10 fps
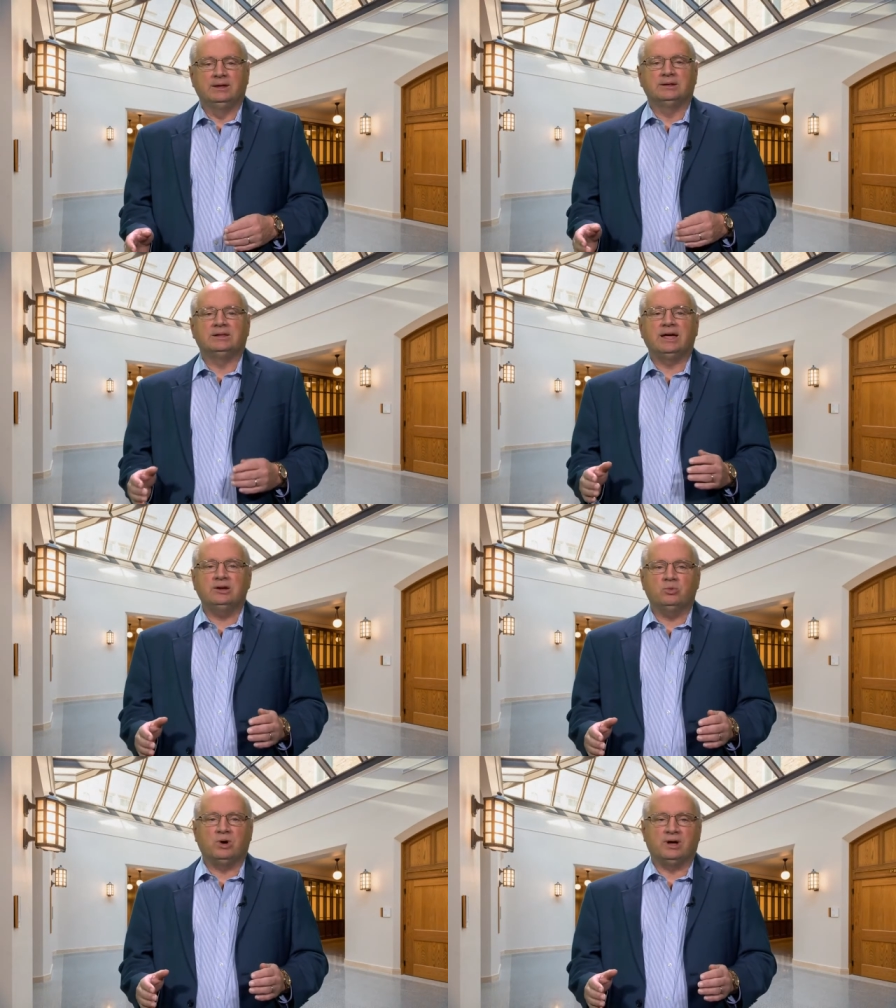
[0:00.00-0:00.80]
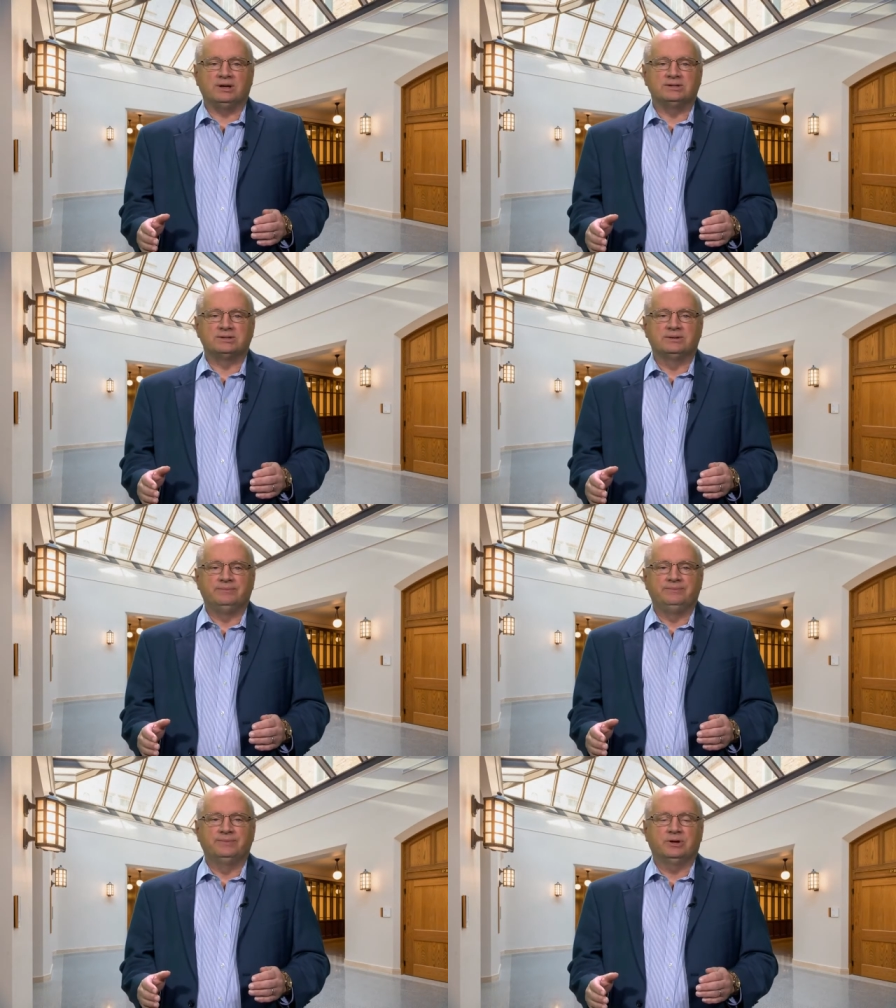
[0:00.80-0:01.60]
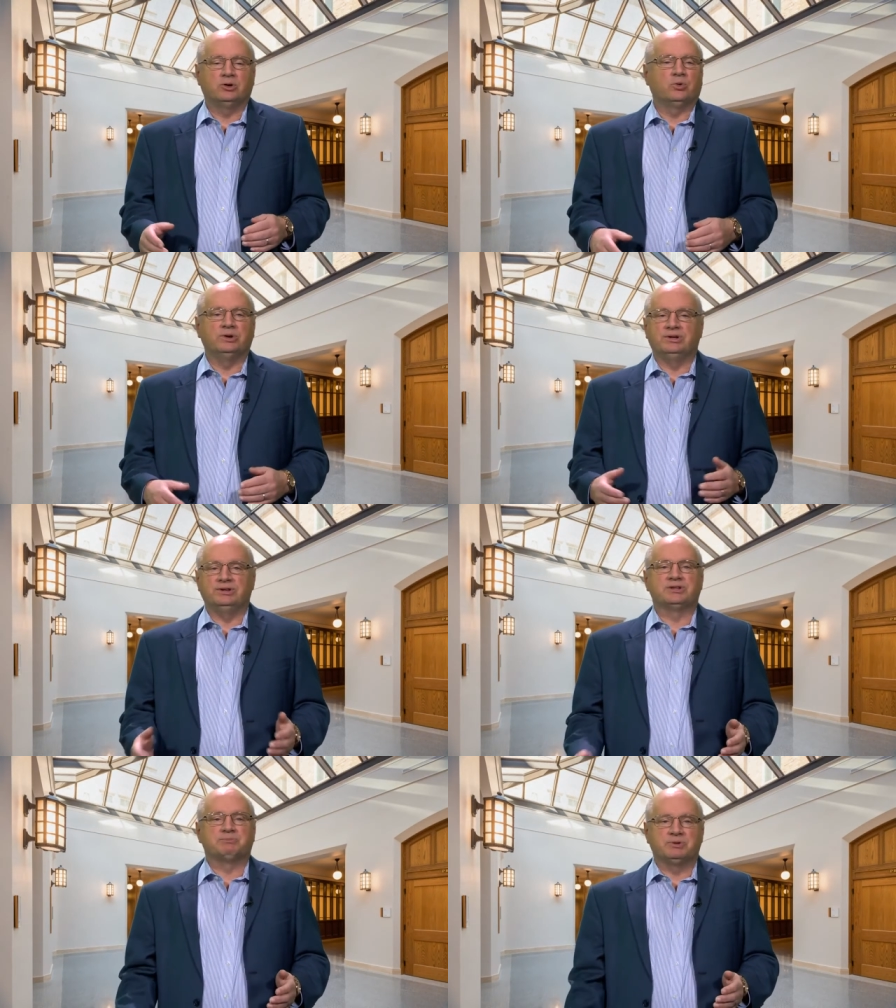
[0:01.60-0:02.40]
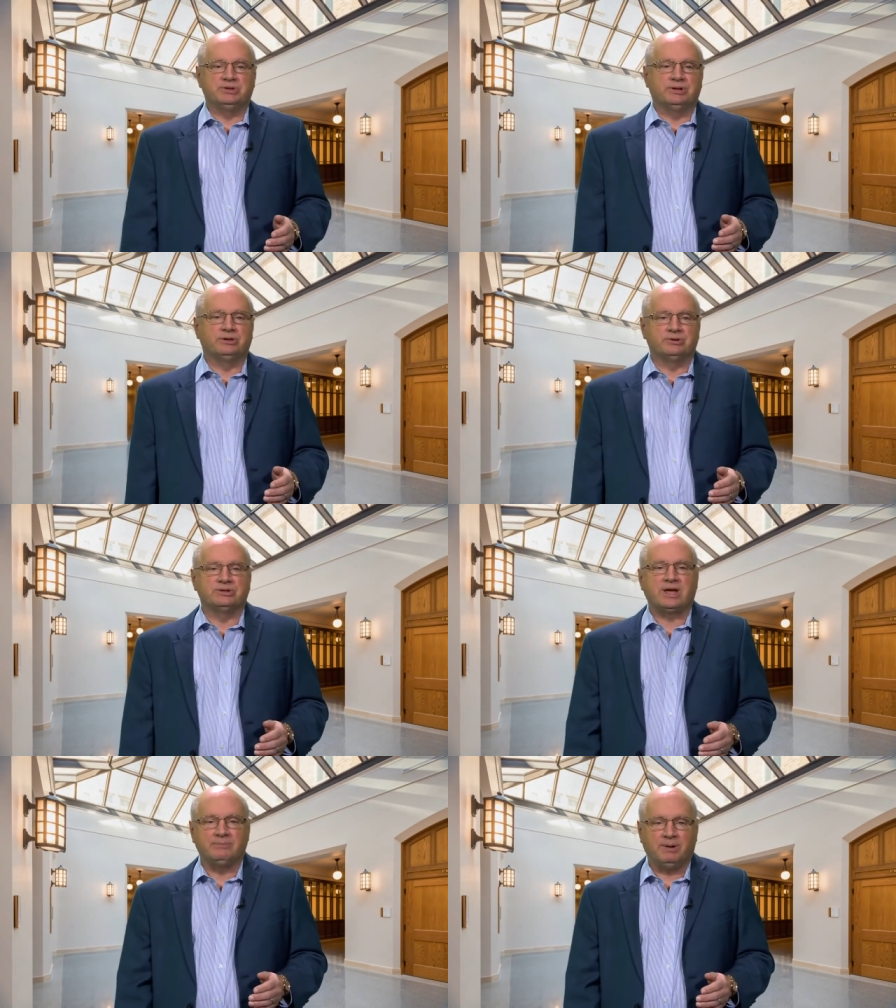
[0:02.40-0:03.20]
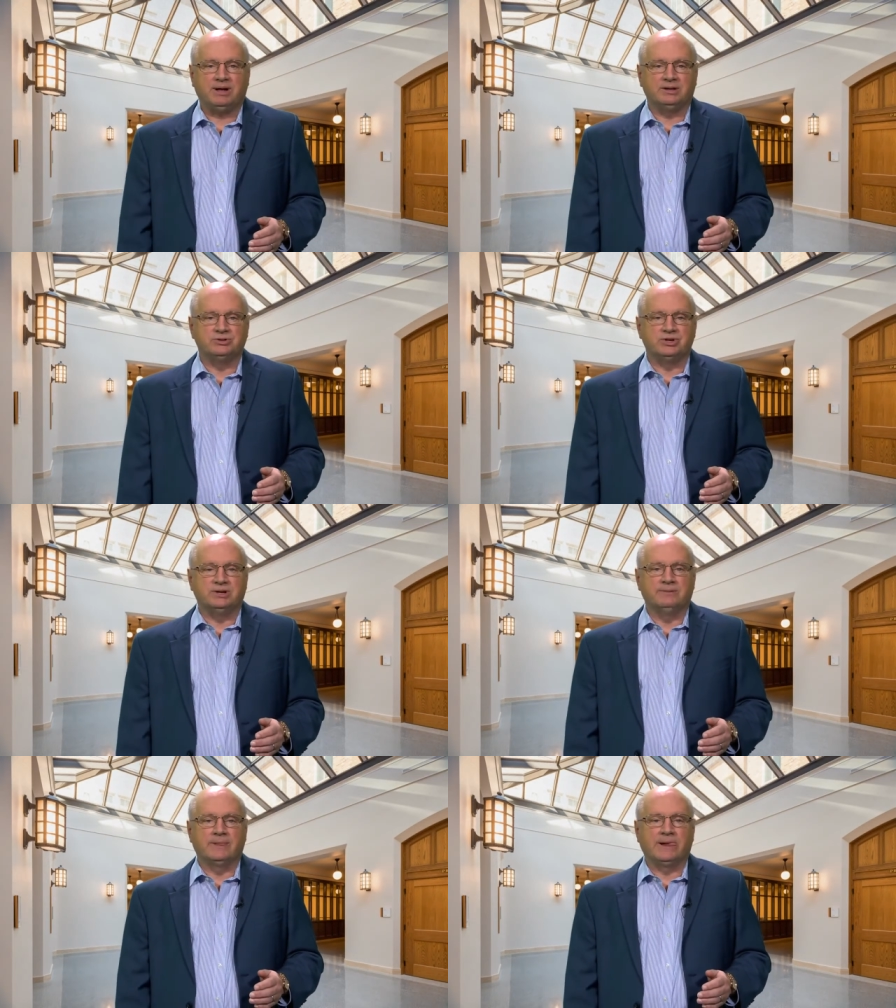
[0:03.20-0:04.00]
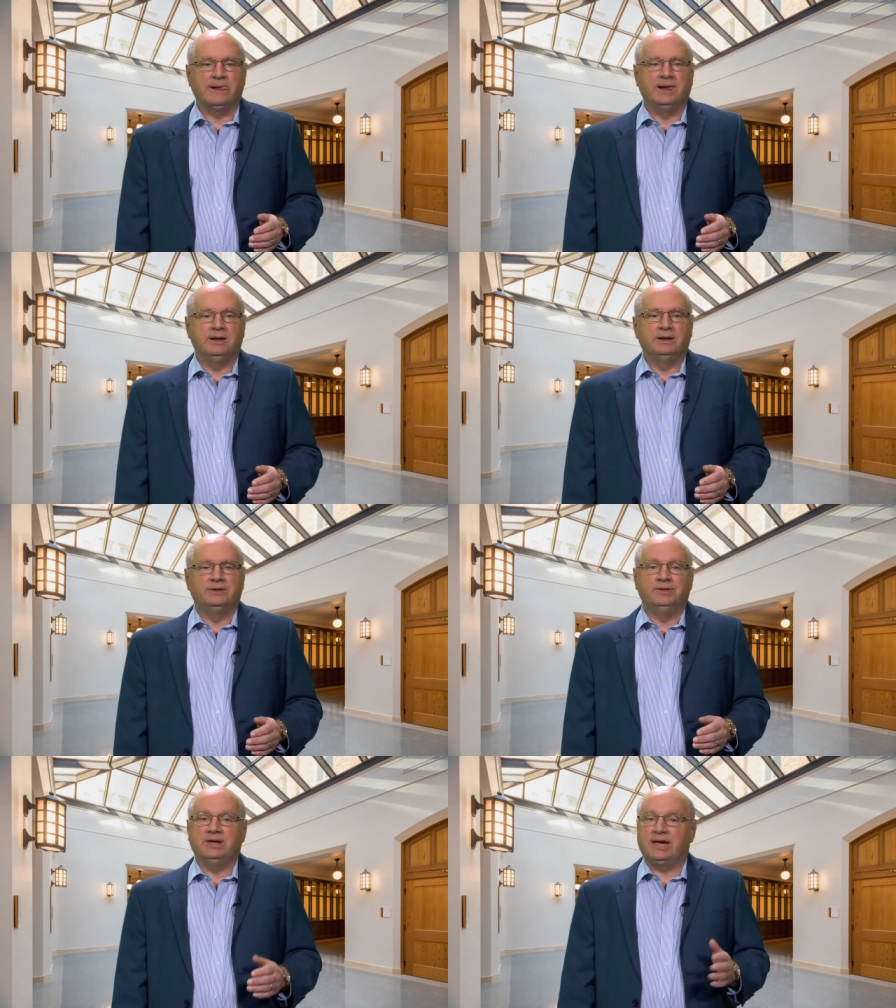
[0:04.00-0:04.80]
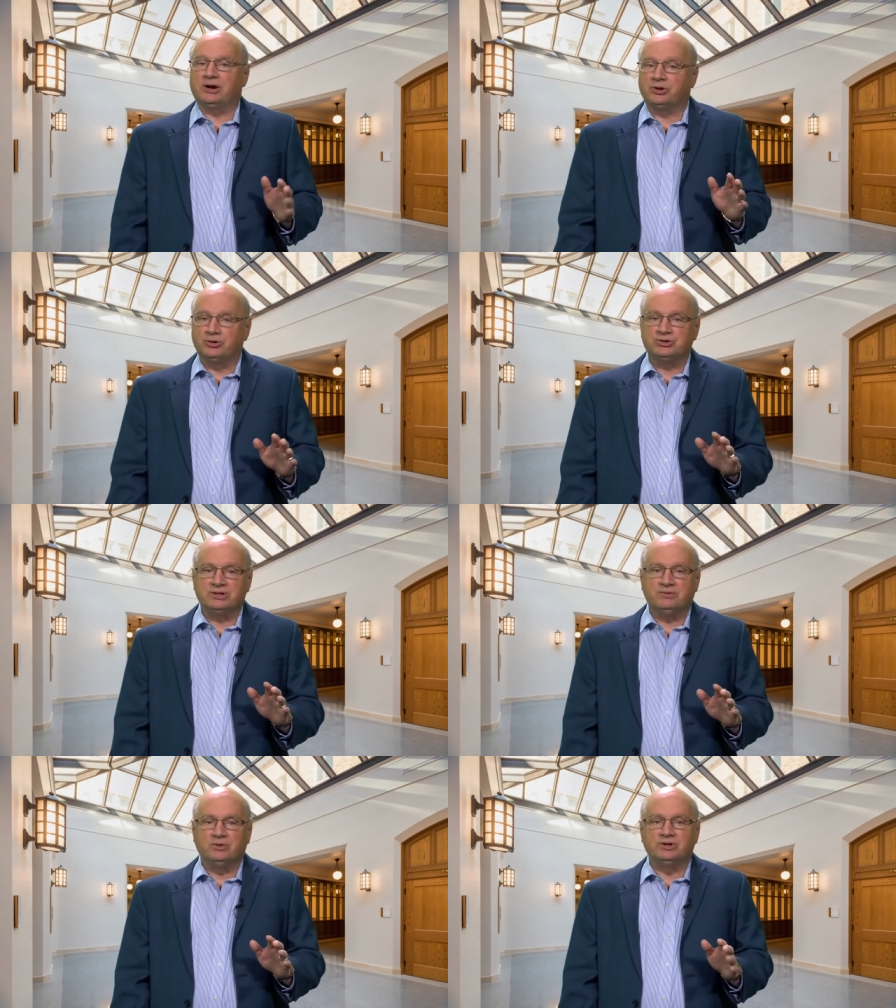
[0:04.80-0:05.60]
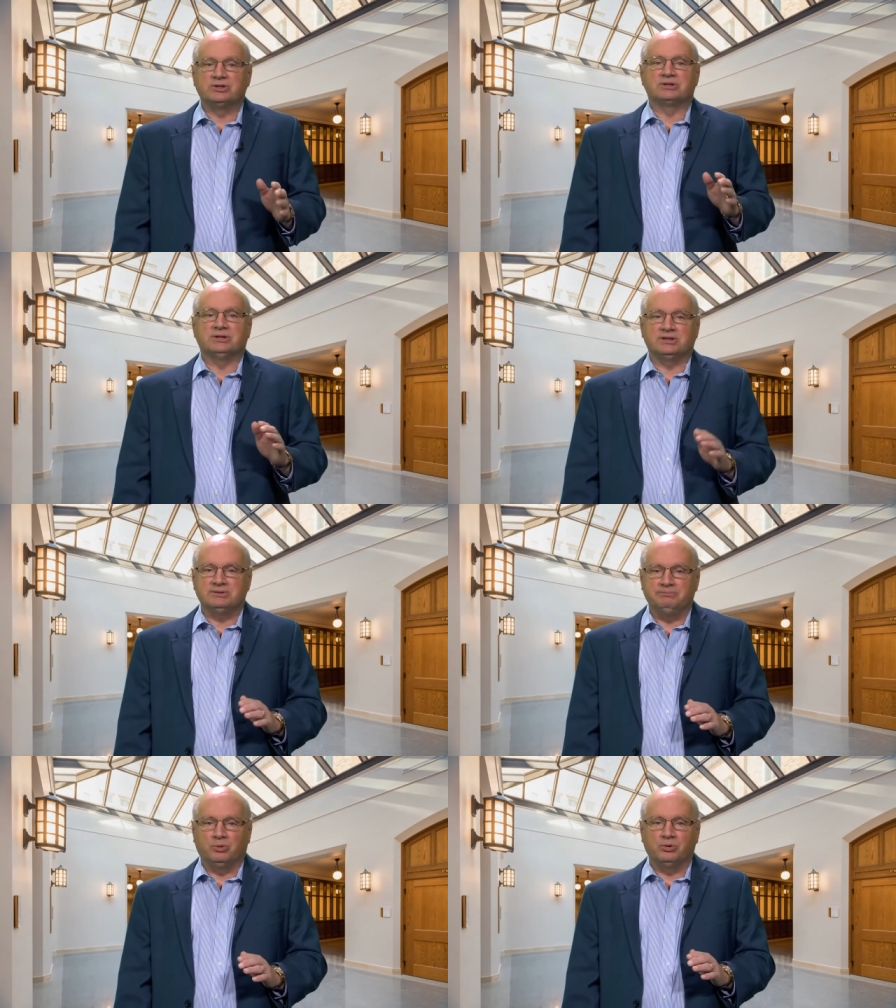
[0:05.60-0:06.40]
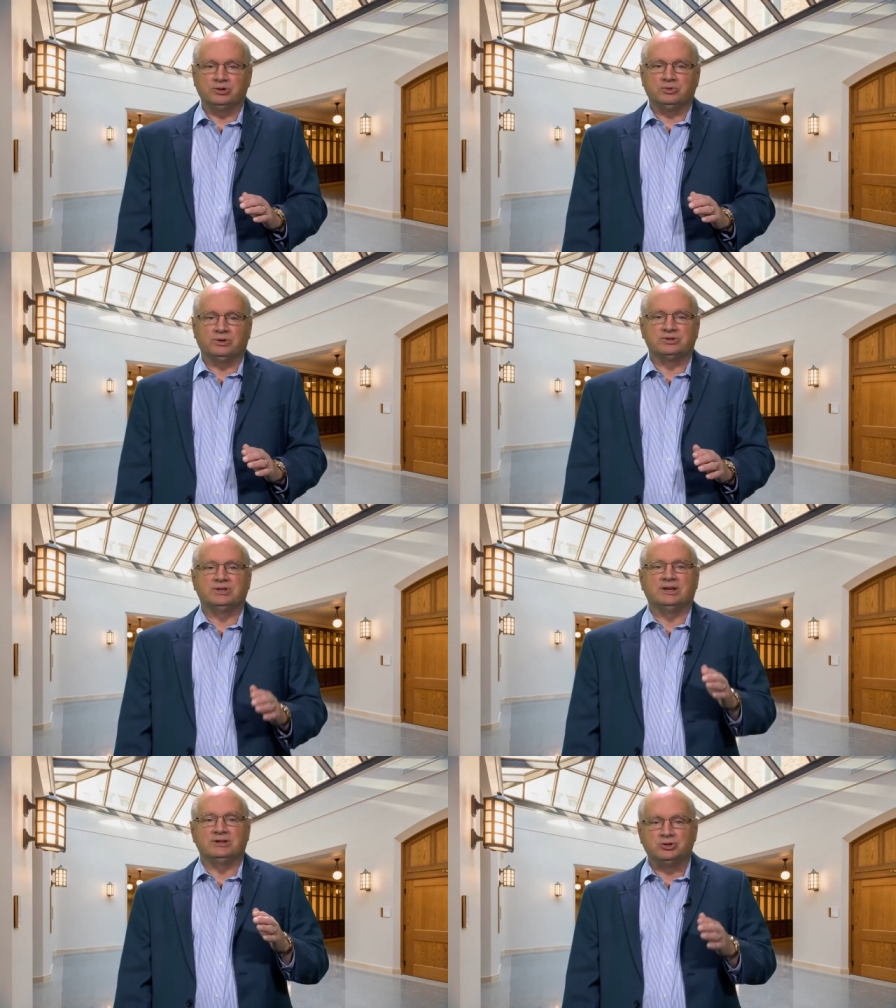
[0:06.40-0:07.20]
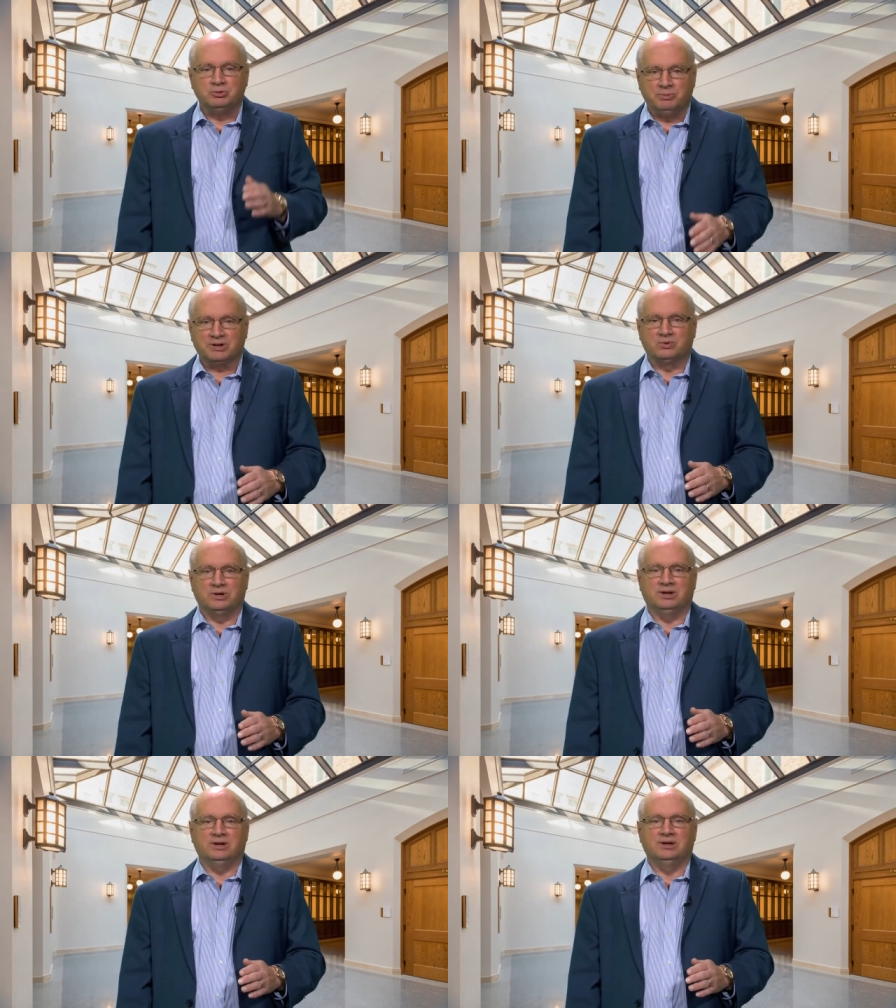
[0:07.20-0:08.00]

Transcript: Likewise, according to this particular typology, the accuracy of which is less important to us than its ubiquity,